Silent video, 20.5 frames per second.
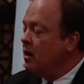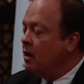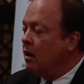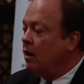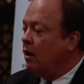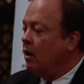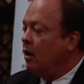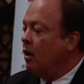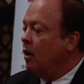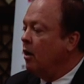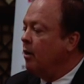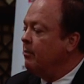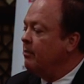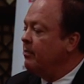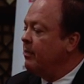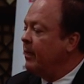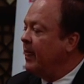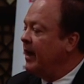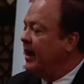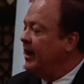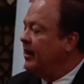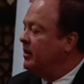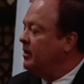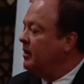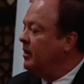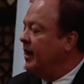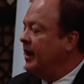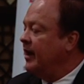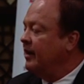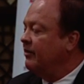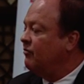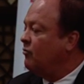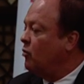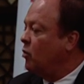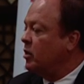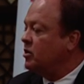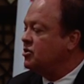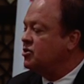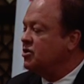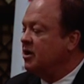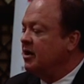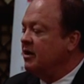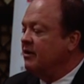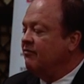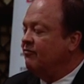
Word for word: Um, and, and of course,